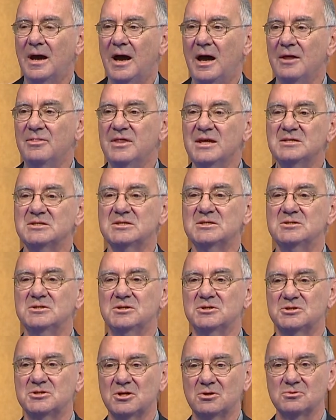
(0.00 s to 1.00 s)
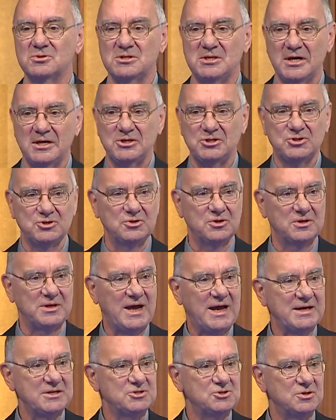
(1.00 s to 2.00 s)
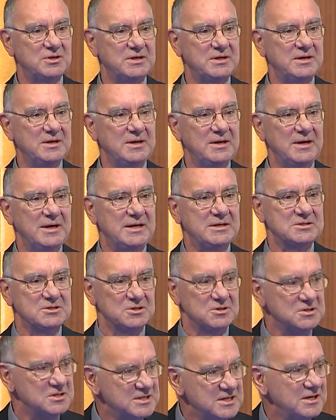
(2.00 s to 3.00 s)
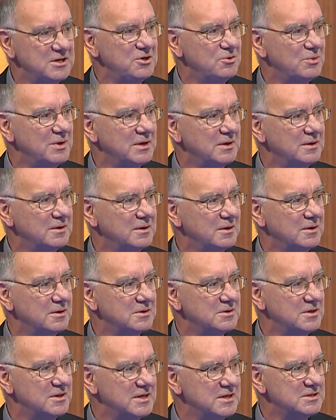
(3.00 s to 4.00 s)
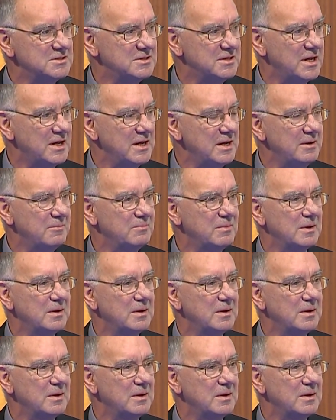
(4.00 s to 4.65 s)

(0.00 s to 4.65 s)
And this is an association that actually is continuing to this day.